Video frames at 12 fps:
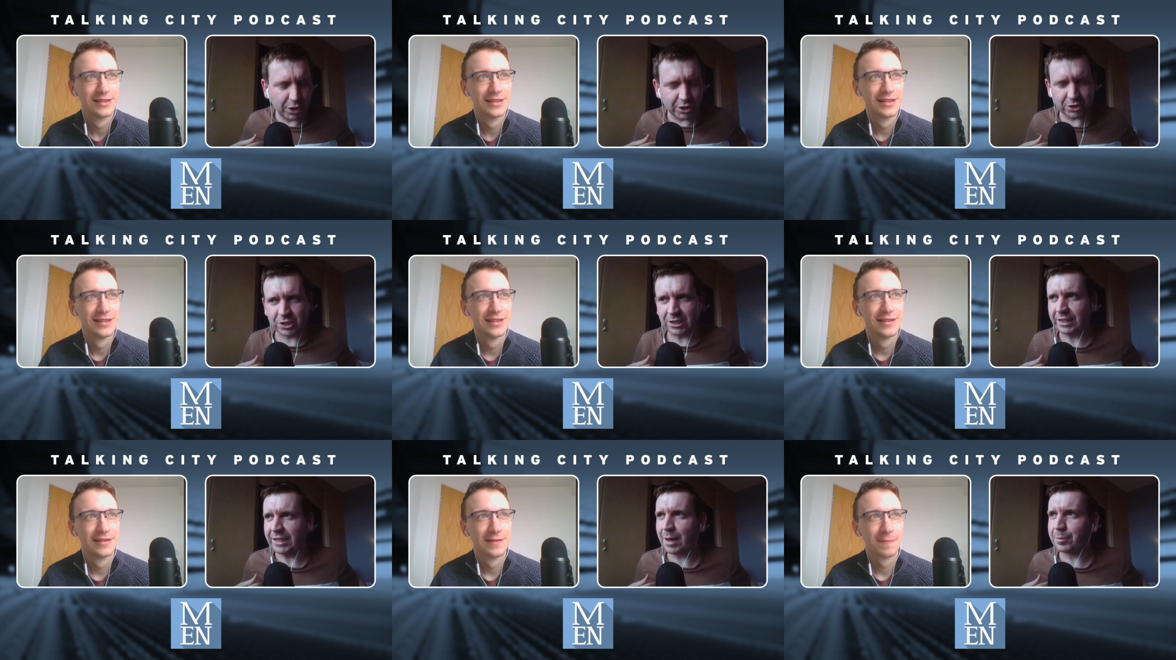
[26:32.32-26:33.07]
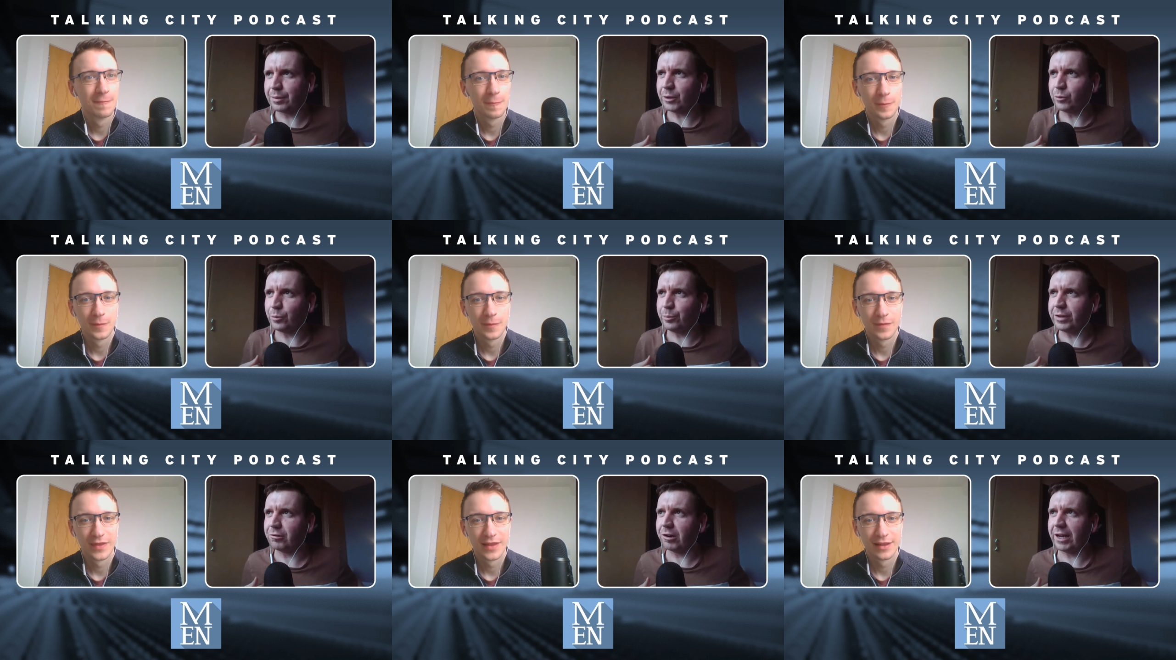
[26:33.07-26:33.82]
Speaker 1: personally, Napoli
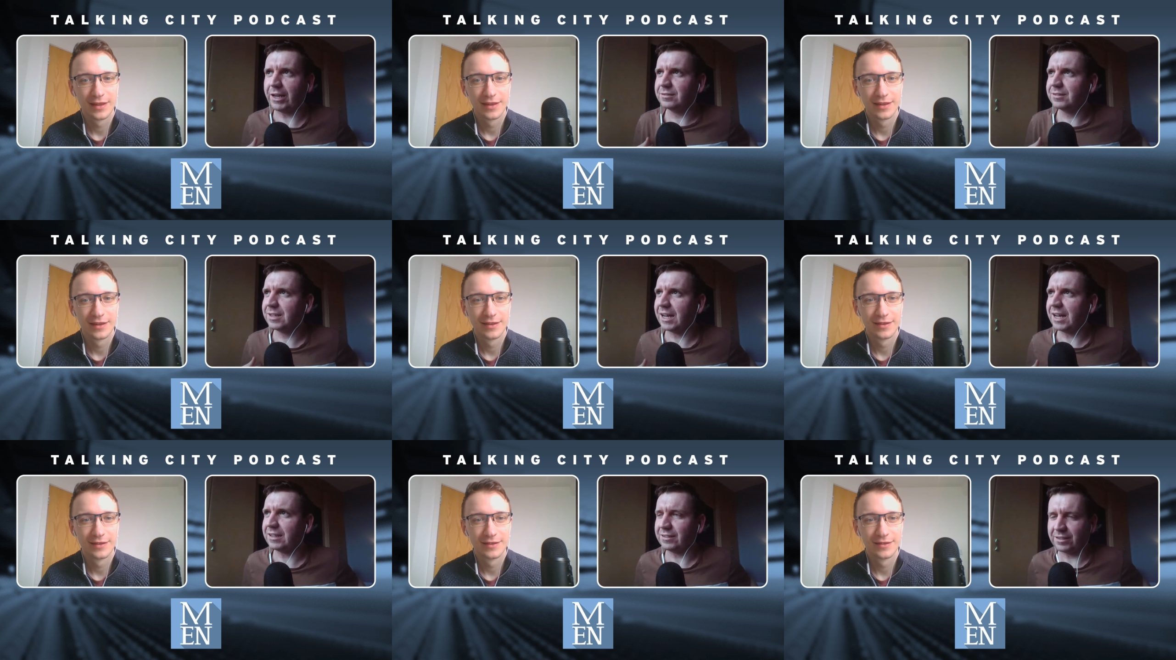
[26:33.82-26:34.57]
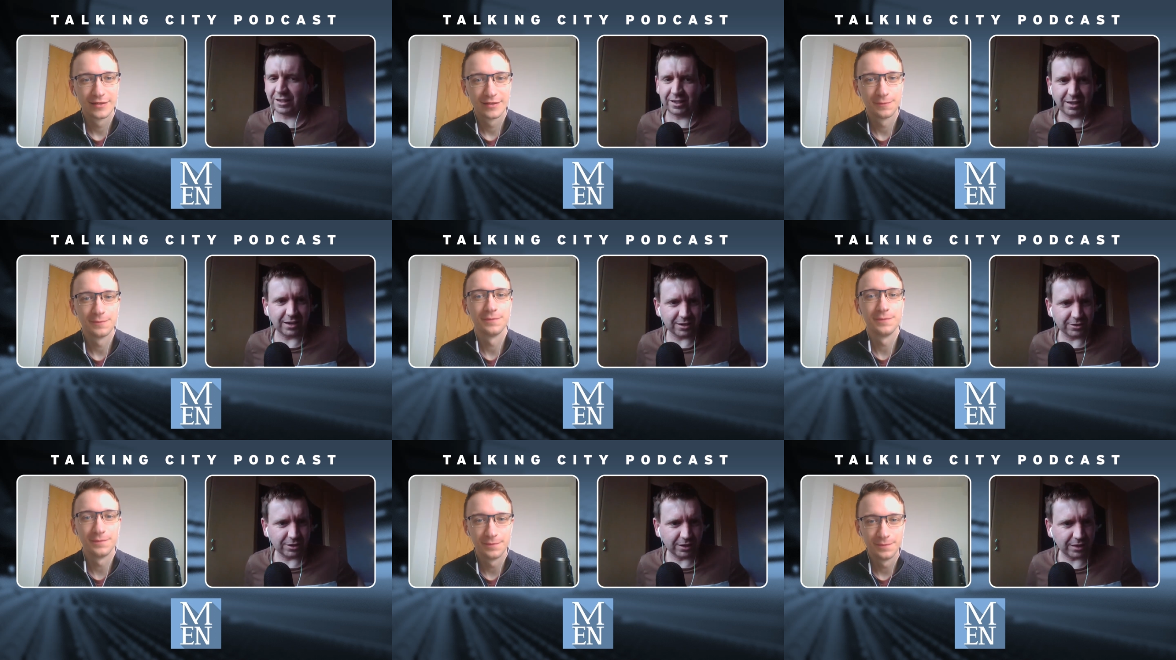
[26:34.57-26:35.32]
would be great, and uh,
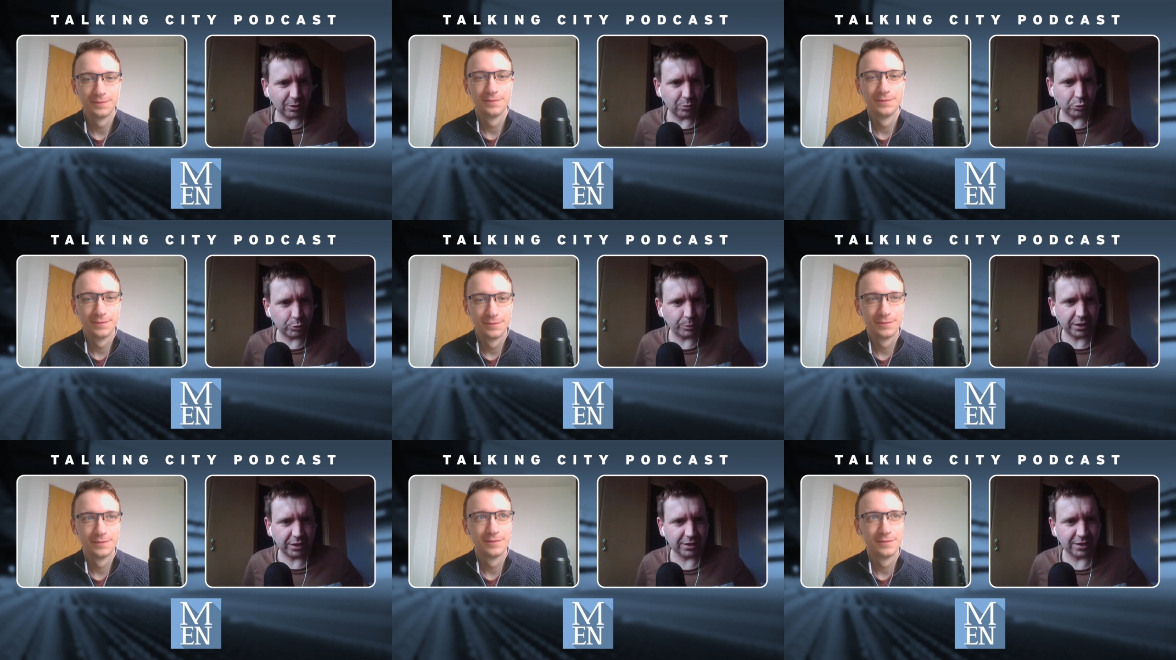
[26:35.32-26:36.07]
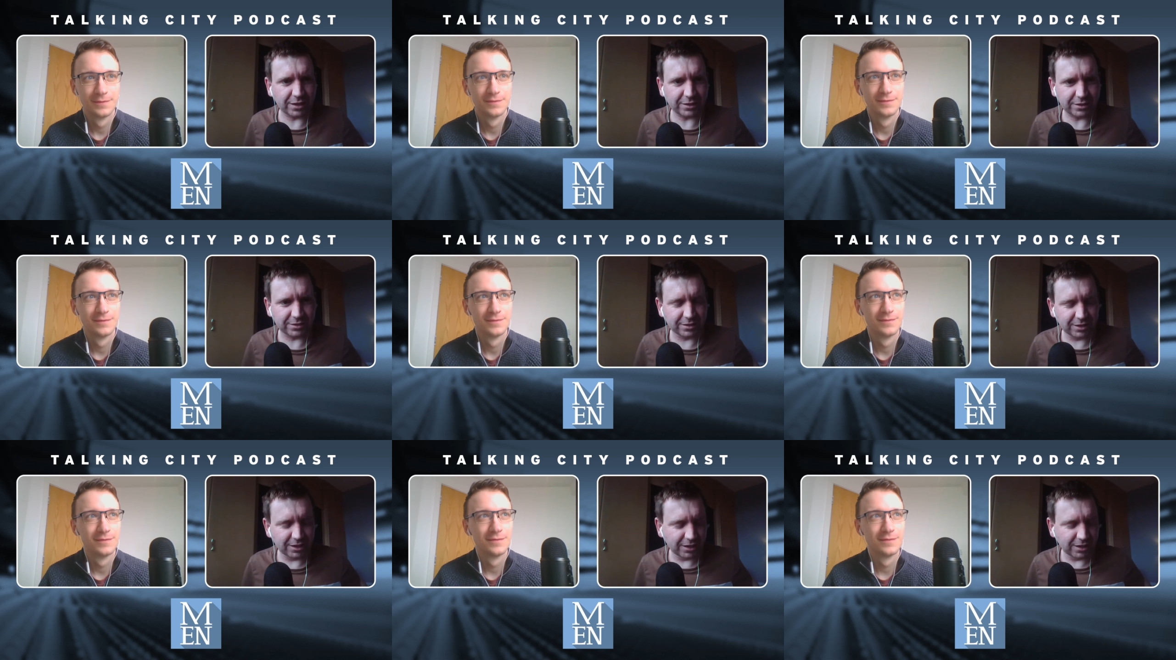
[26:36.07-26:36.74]
and I think that would be a